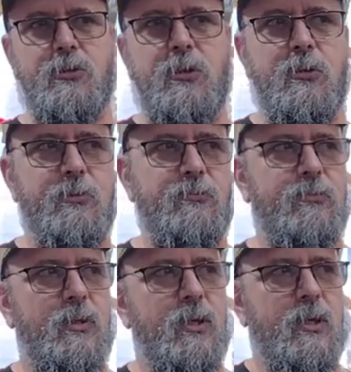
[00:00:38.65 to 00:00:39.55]
So if
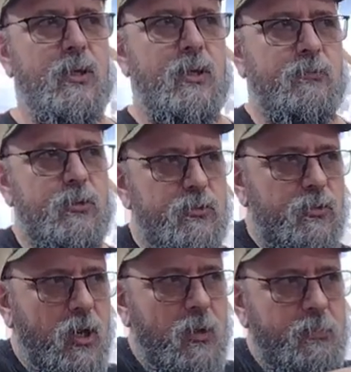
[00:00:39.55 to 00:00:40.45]
you draw